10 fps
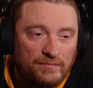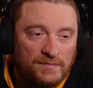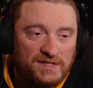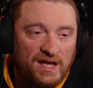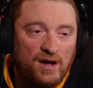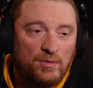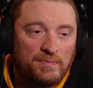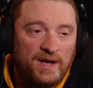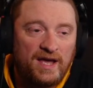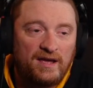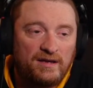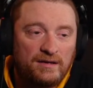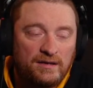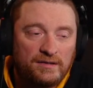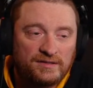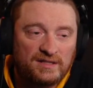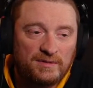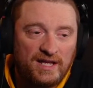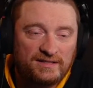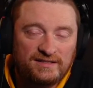to help pay some of
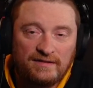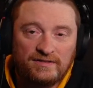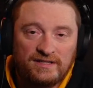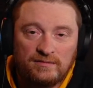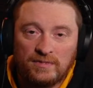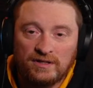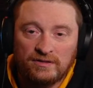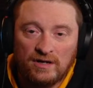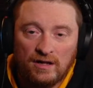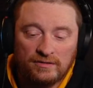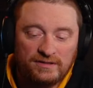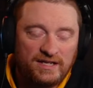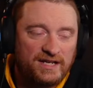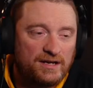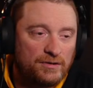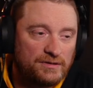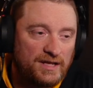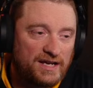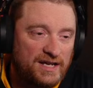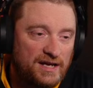that $17 million
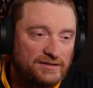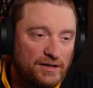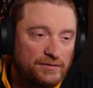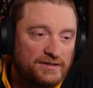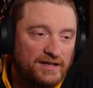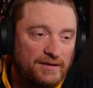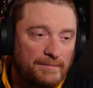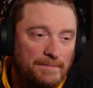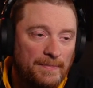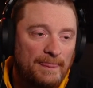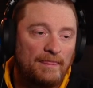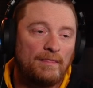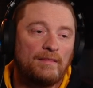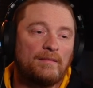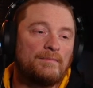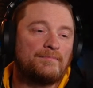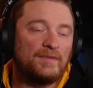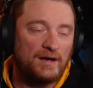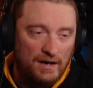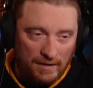that he has owed to him.
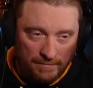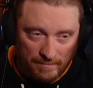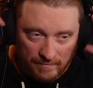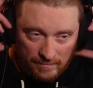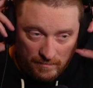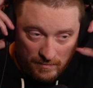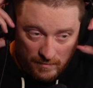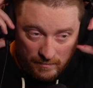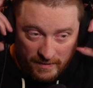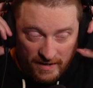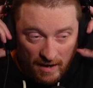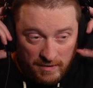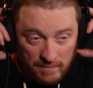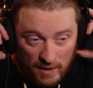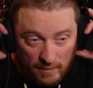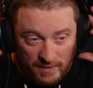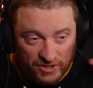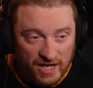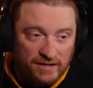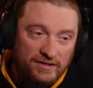But yeah, I mean, Bo
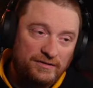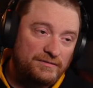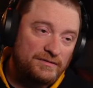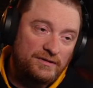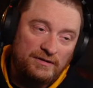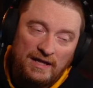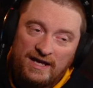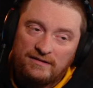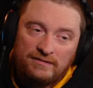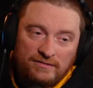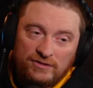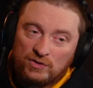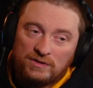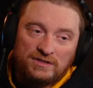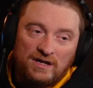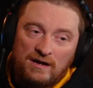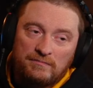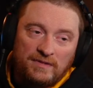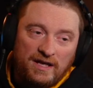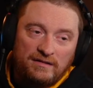Bichette could land shortstop,
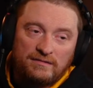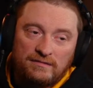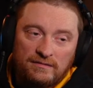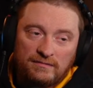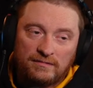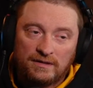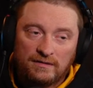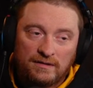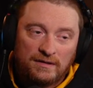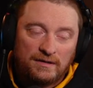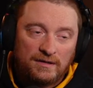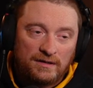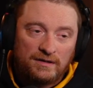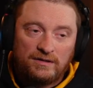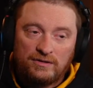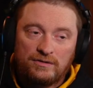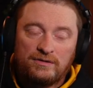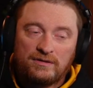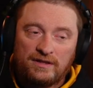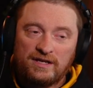and
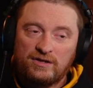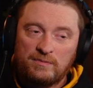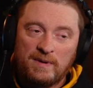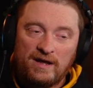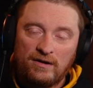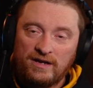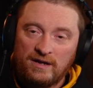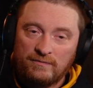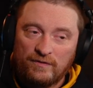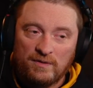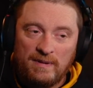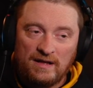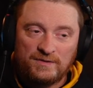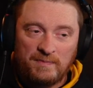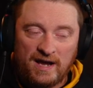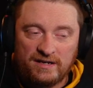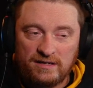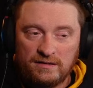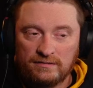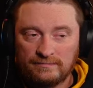I think you'd bet on him for a bounce back
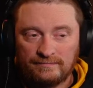year.